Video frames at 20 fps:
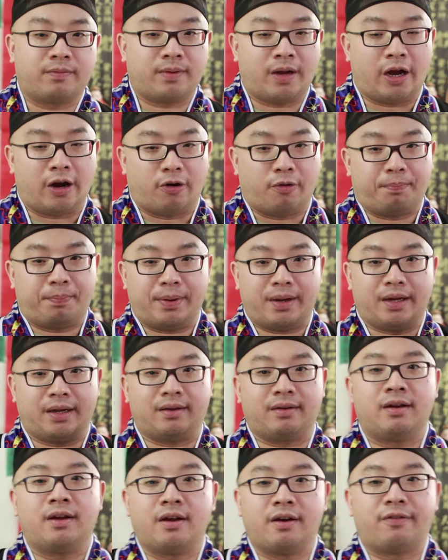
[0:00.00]

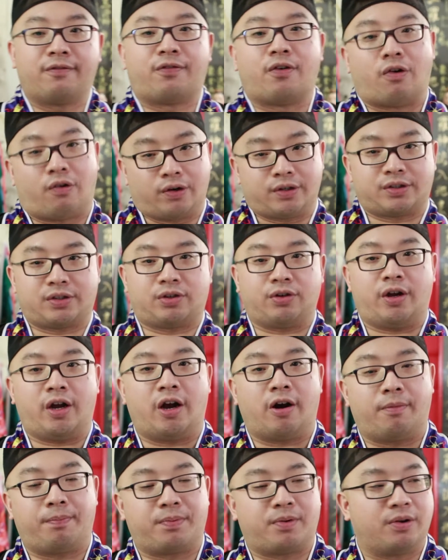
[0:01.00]
helping force to
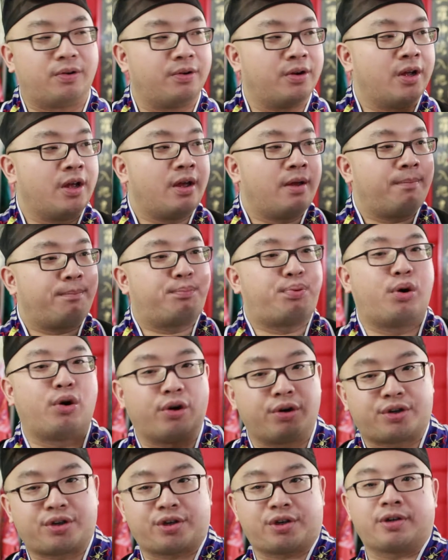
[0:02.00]
help you
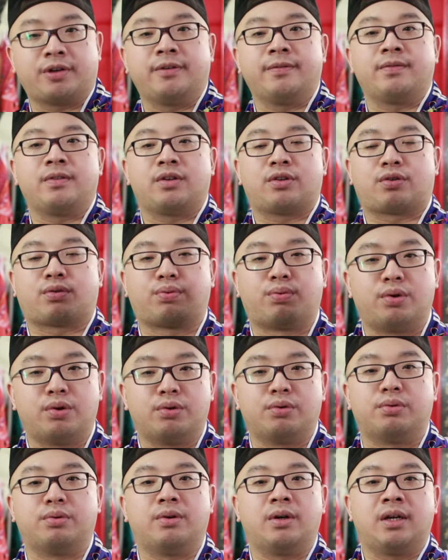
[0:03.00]
push
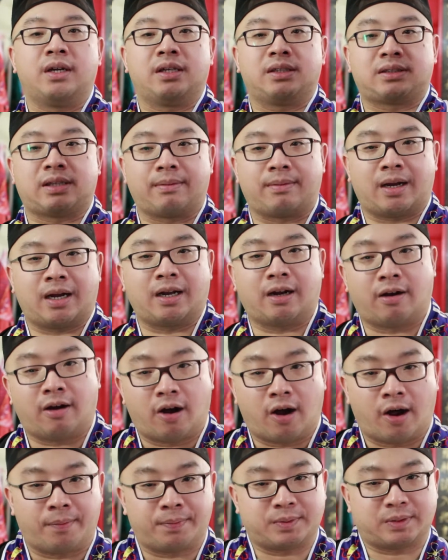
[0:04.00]
through some kind of
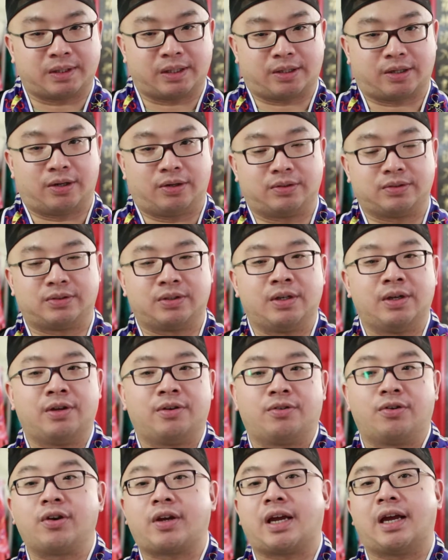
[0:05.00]
obstacles,
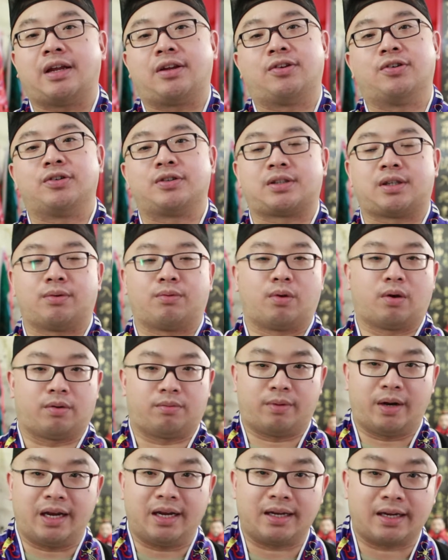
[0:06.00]
you can use the word
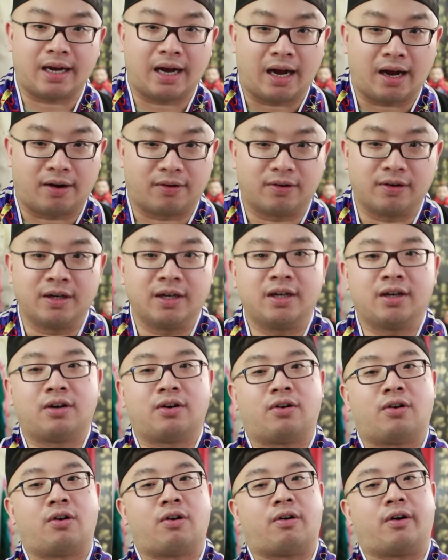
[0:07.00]
rain cow.
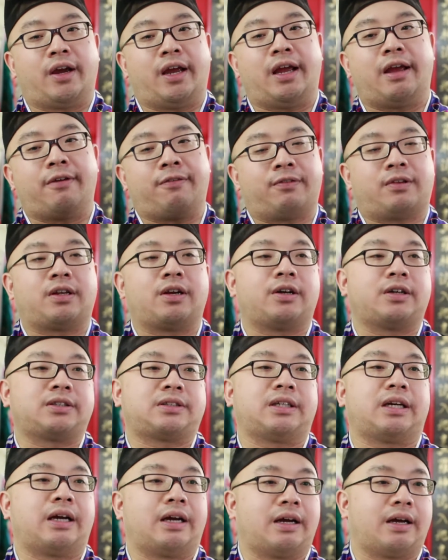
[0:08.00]
Or if there's
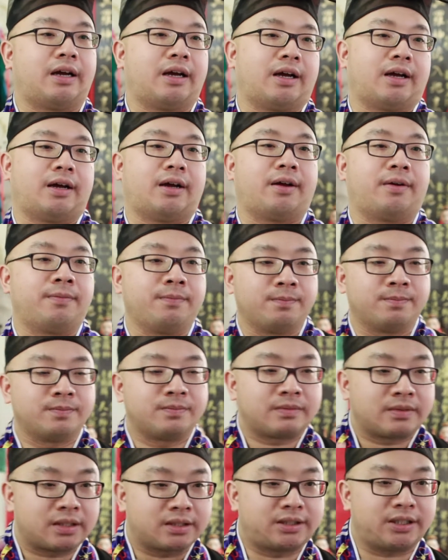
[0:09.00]
a
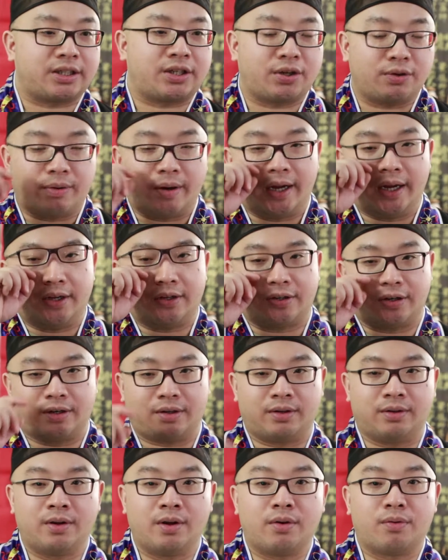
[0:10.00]

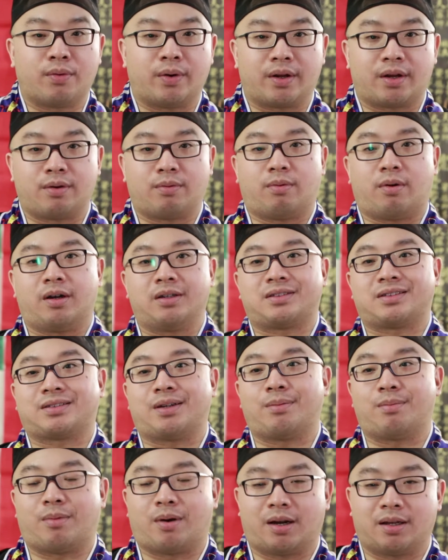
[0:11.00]
situation when you want
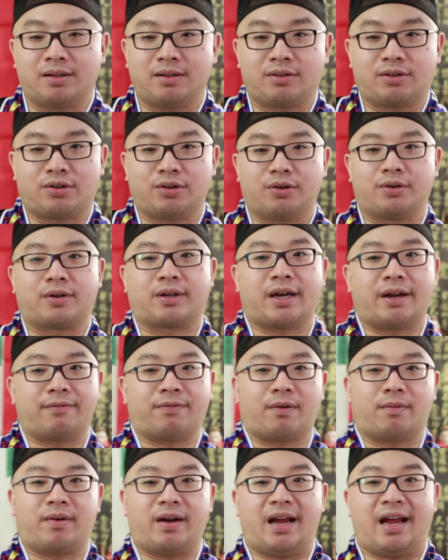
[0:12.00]
someone to get
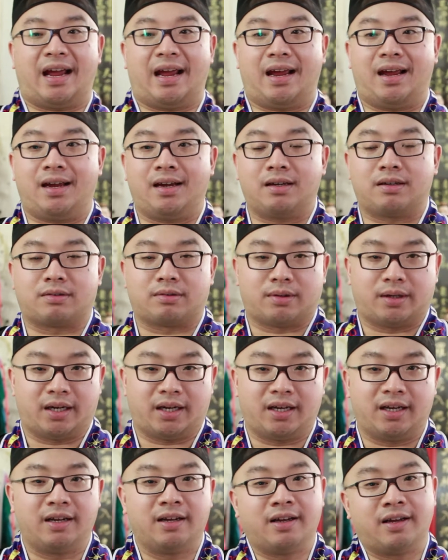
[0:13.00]
very
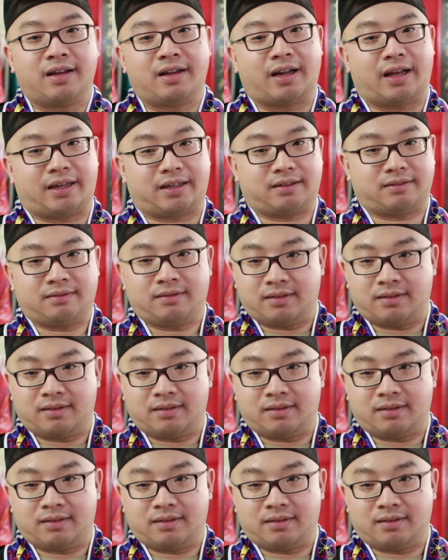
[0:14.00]
angry, like